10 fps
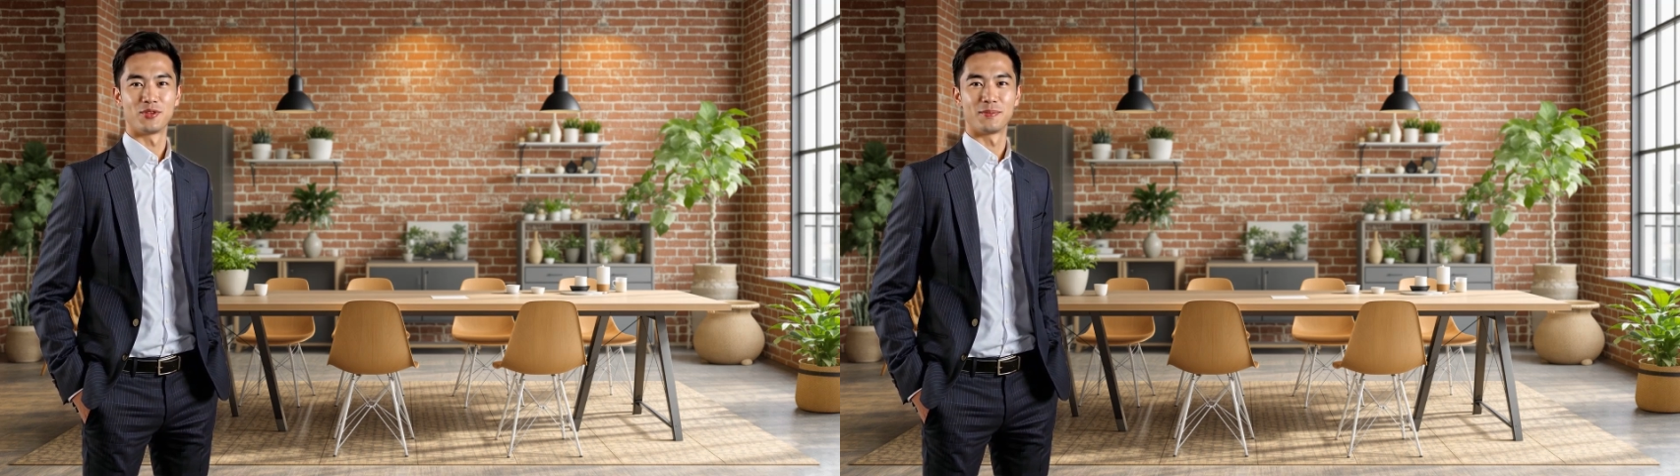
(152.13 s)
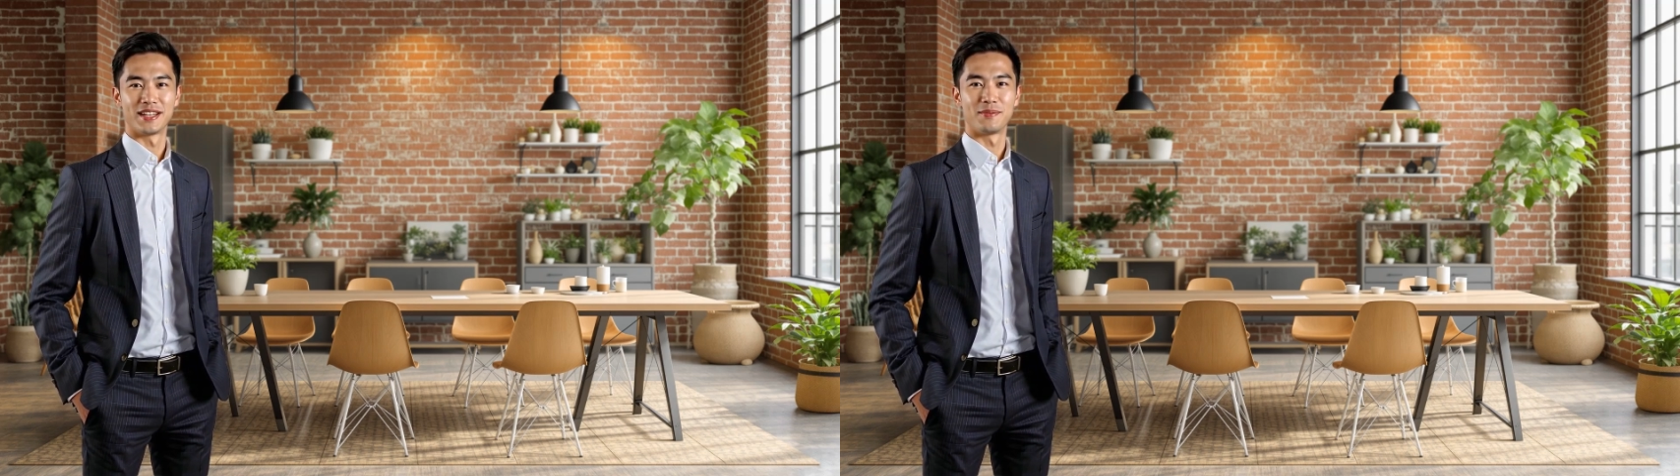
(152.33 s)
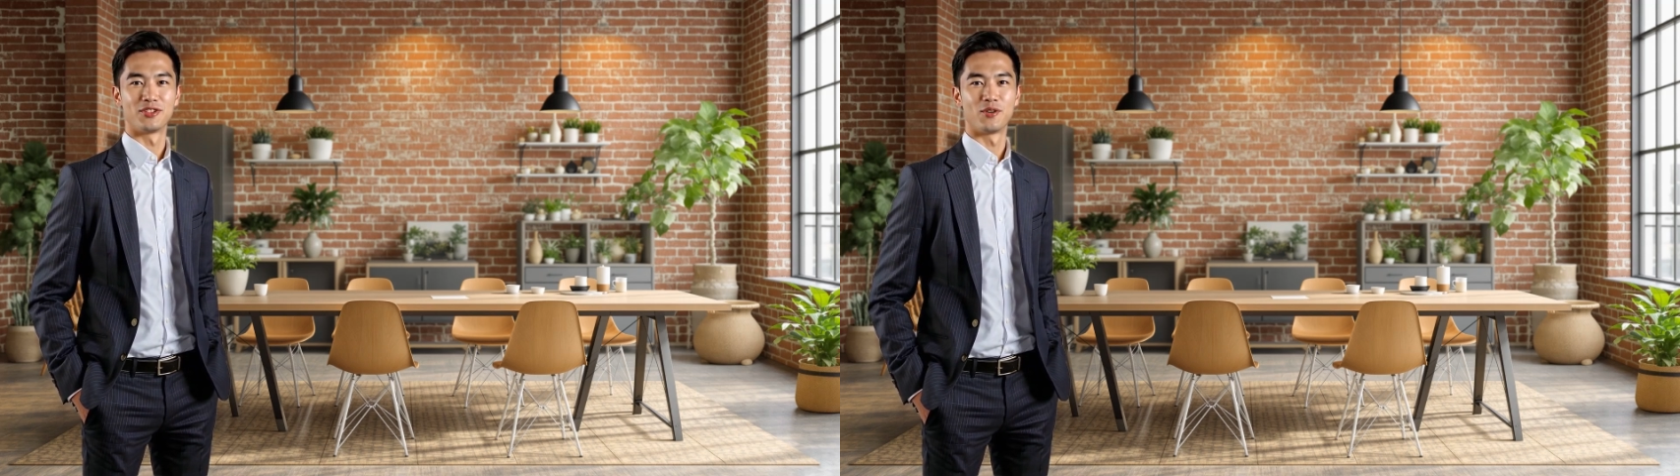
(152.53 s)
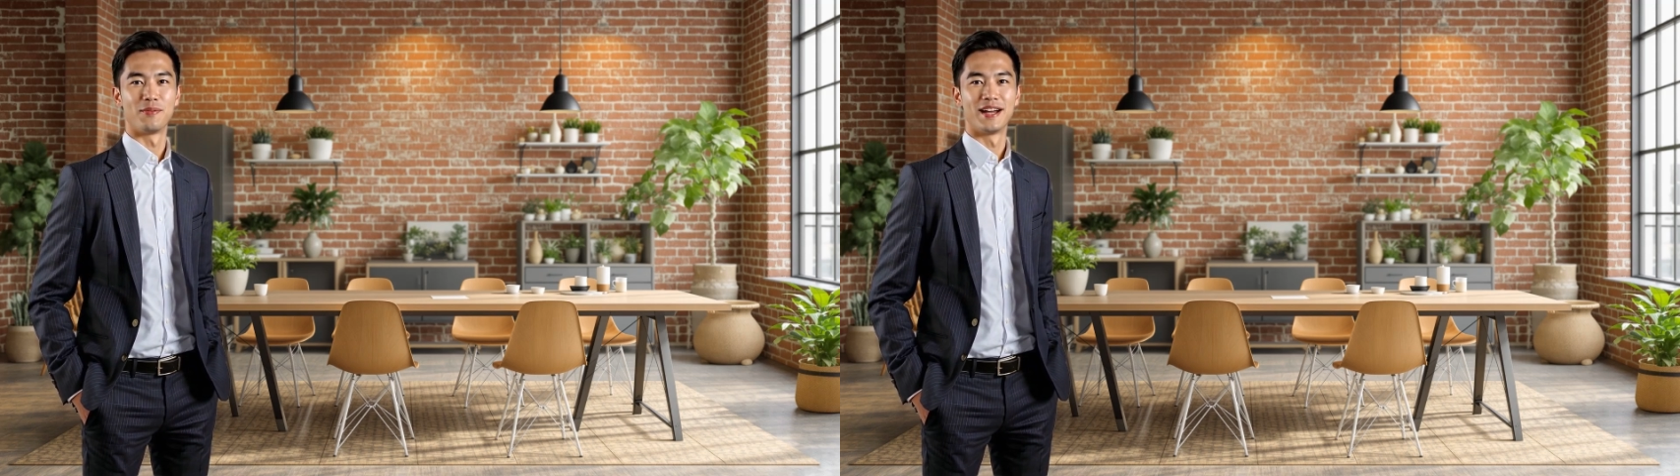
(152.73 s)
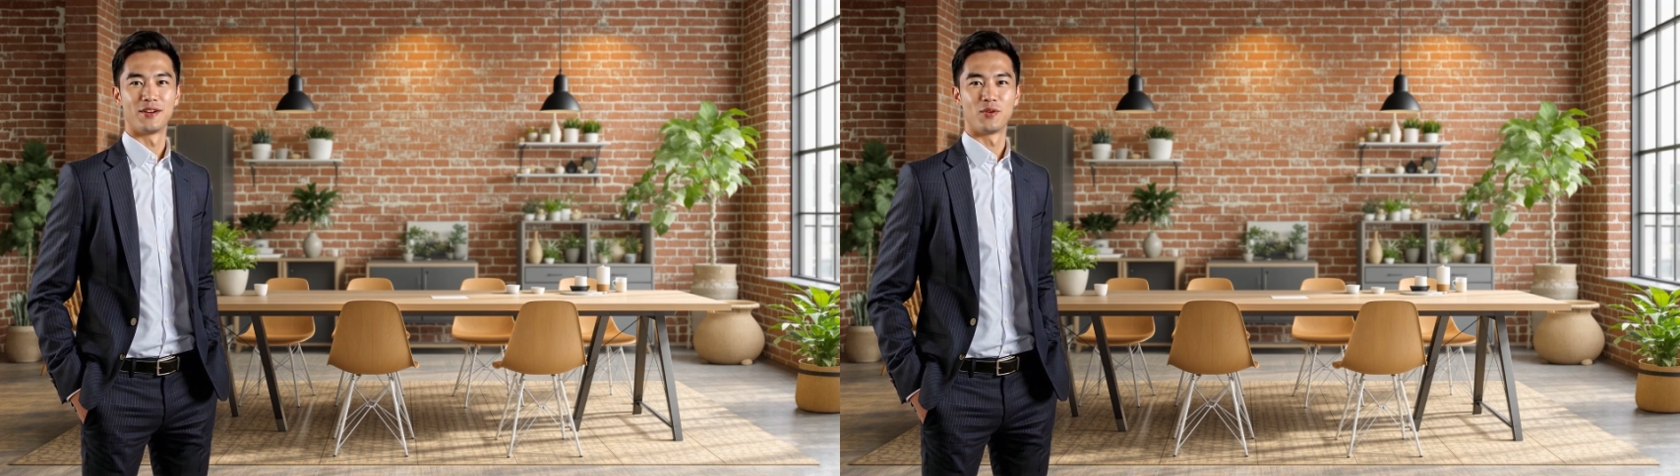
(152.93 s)
will be
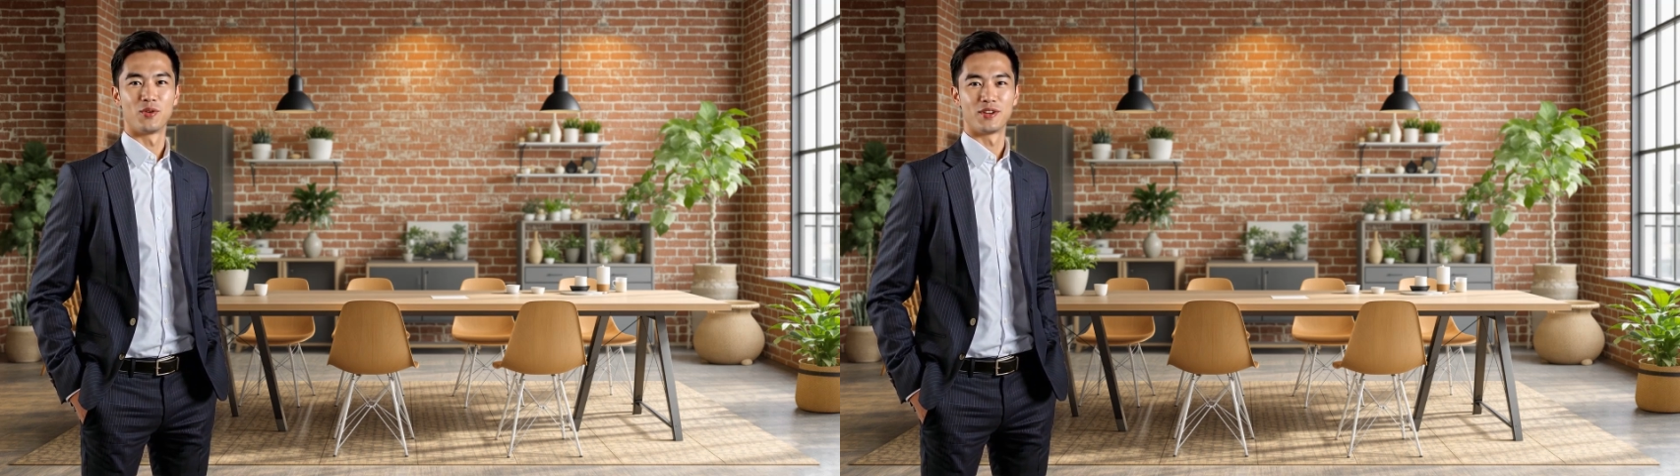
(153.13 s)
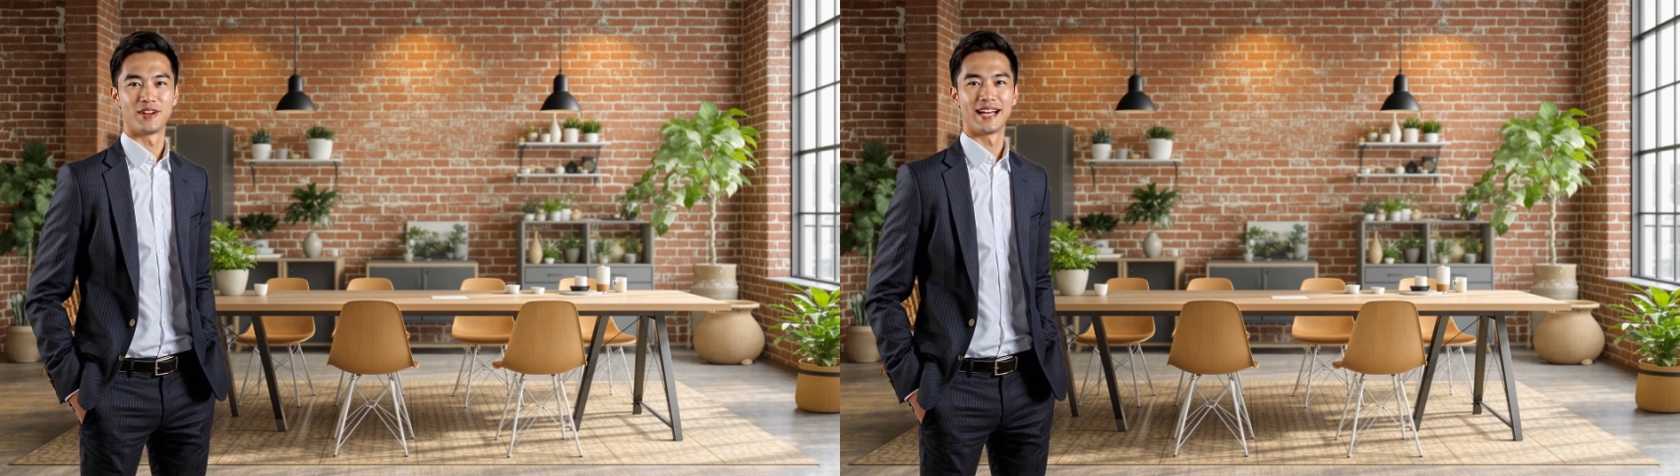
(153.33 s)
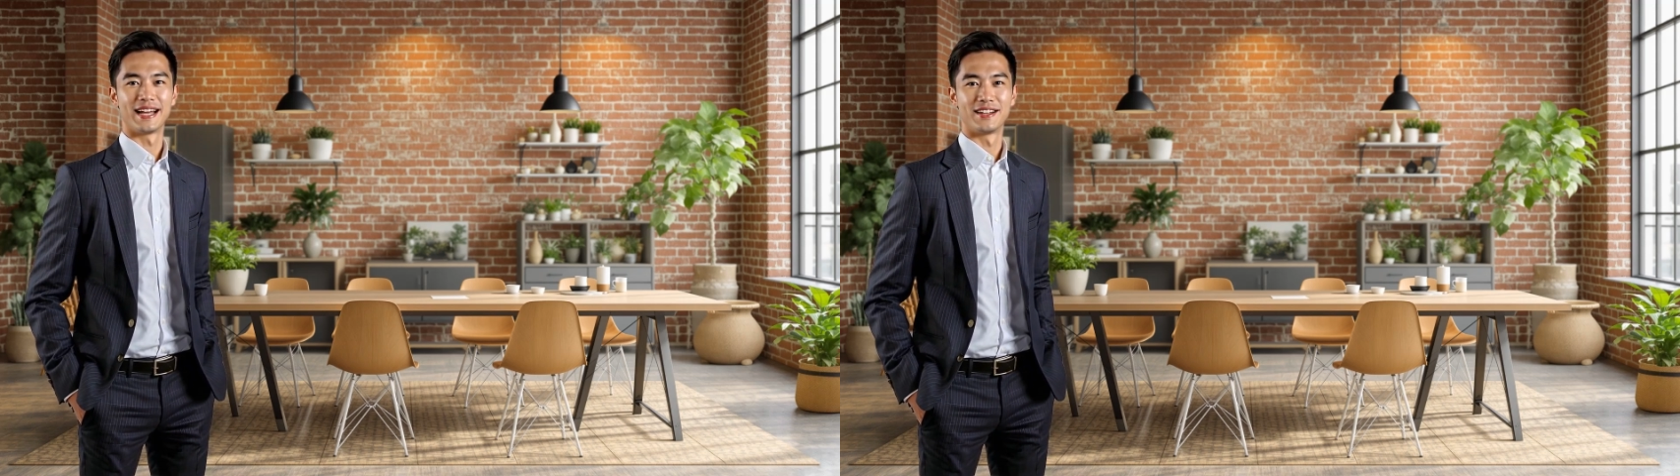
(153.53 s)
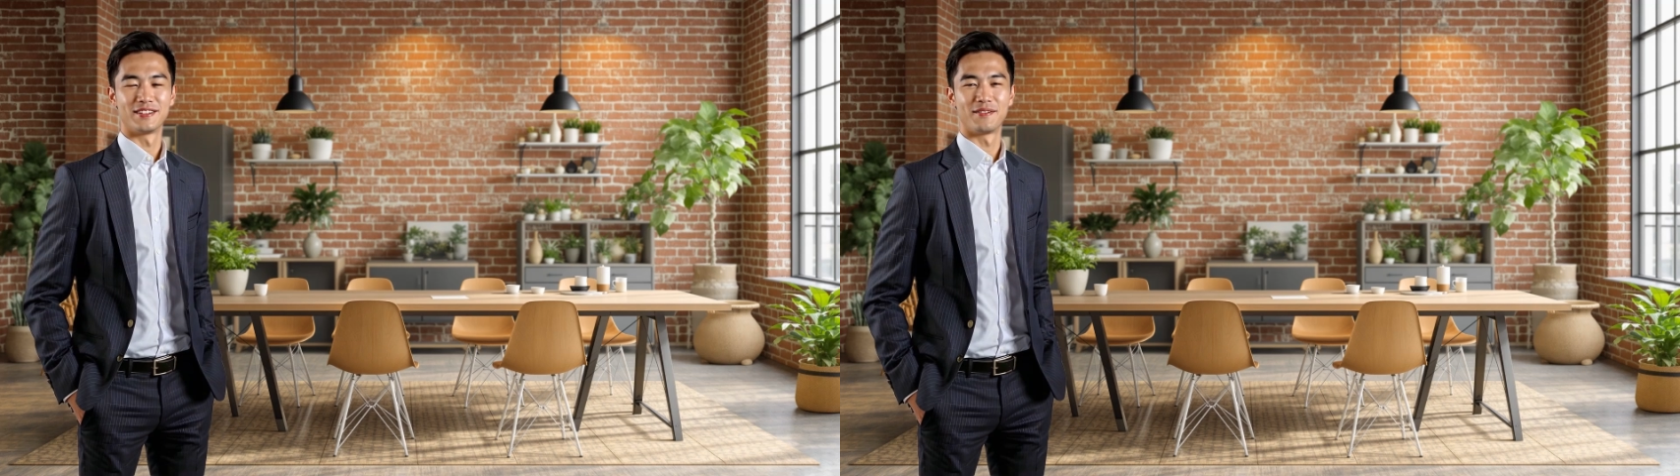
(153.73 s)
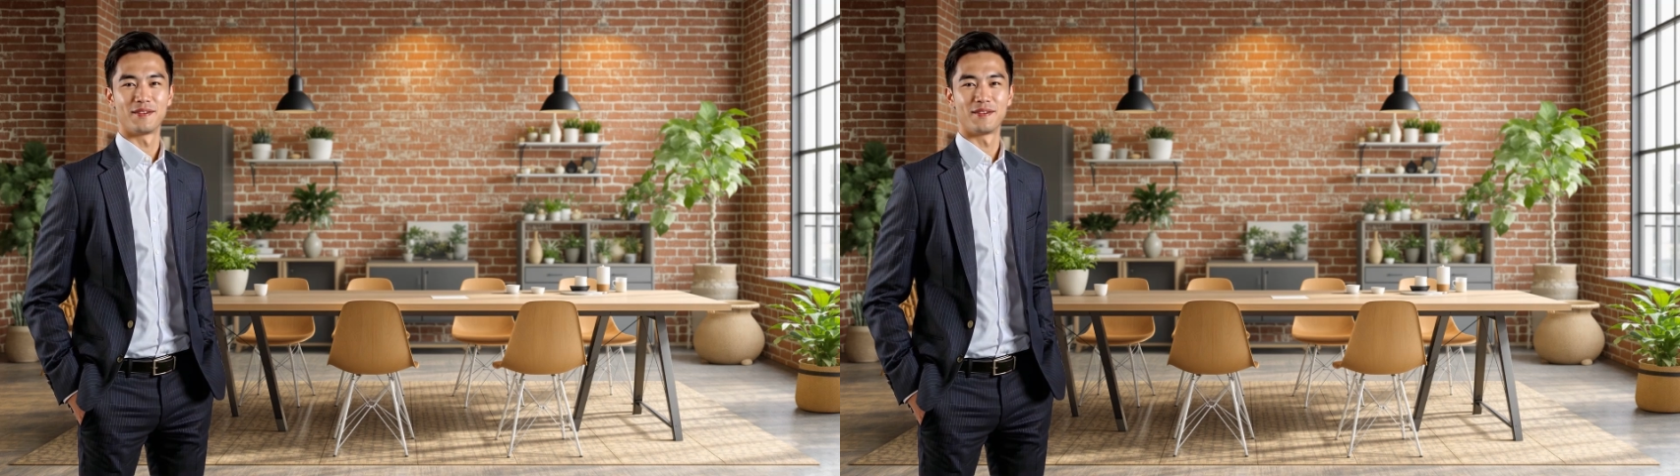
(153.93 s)
absorbed at quarter end